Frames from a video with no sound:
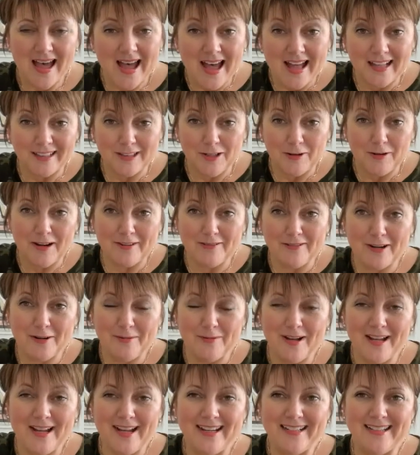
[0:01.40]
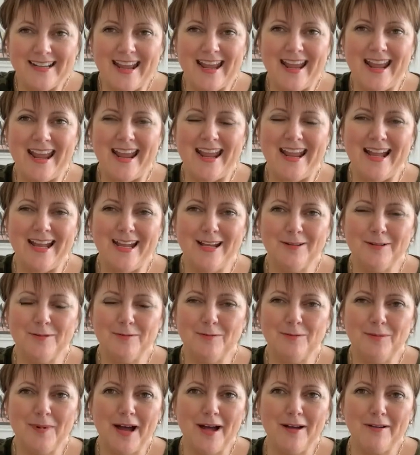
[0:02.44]
Hello everyone
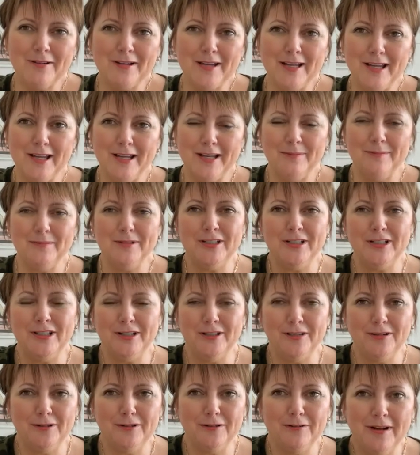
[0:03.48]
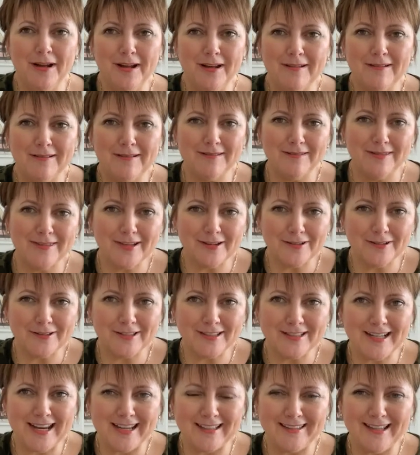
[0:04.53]
and welcome to
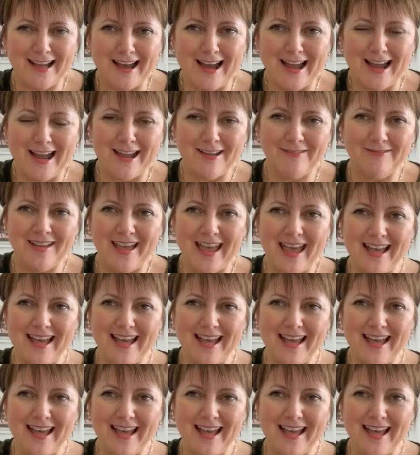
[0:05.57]
Thursday Live.